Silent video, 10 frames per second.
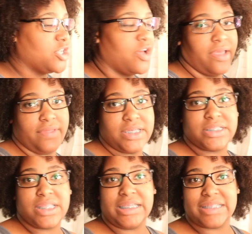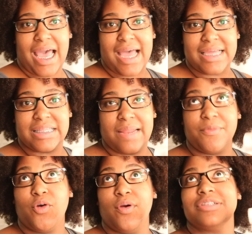if this thing dies, then
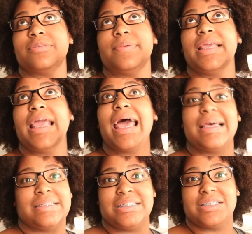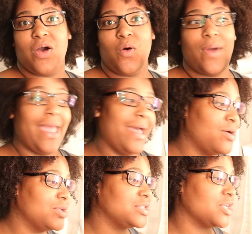I'm going to be
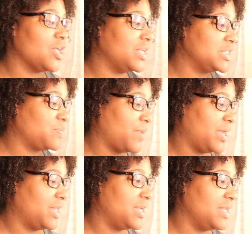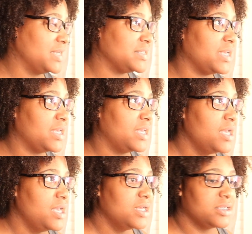SOL. So let's pray that it doesn't.
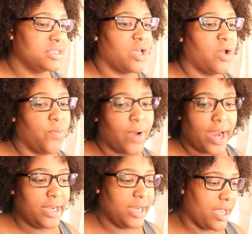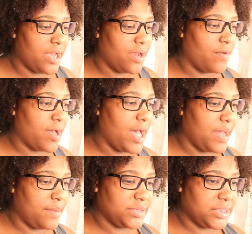So right now,
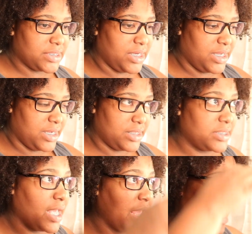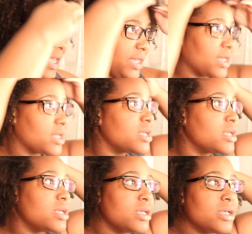I'm just gonna take,
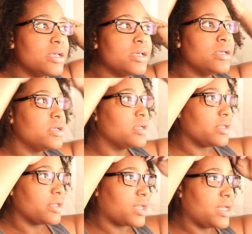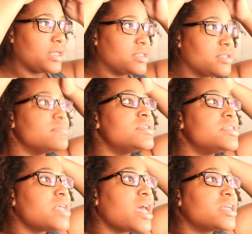I guess, some
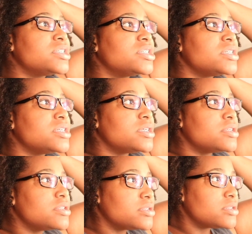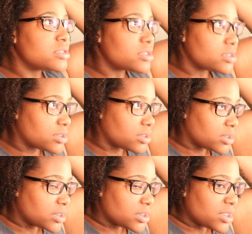sections.
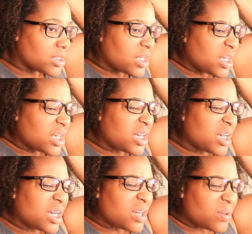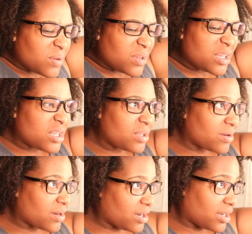Oh
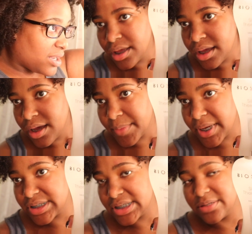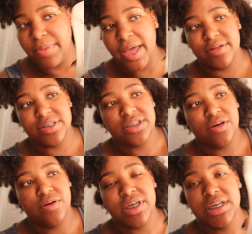Lord. I'm gonna take some
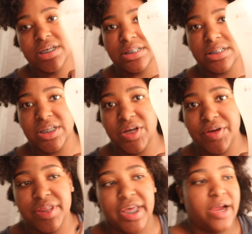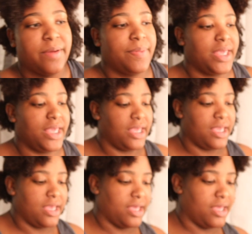Biosilk Silk
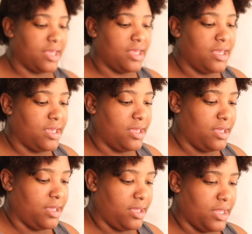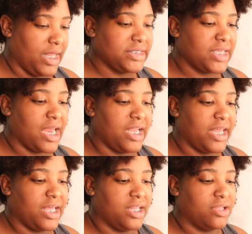Therapy. It's kind of
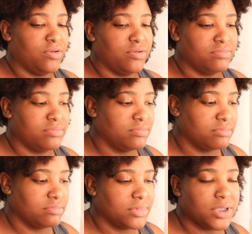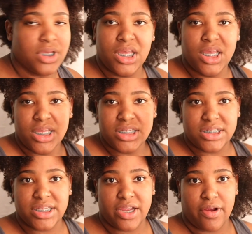like a little
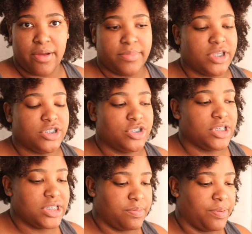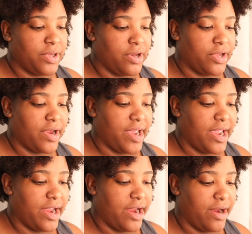serum that you just put on your
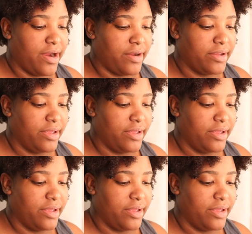hair,